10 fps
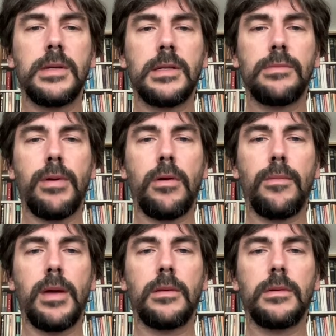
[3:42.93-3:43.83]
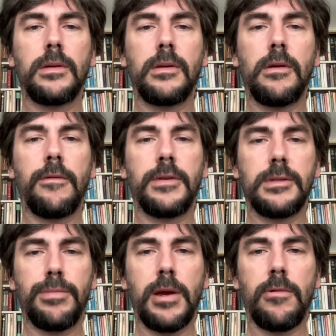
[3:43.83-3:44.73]
experimental of
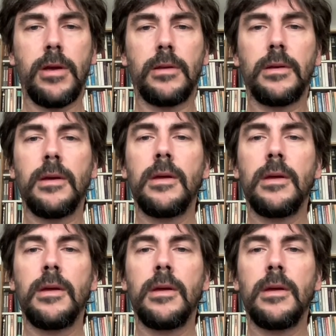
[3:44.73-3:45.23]
its period.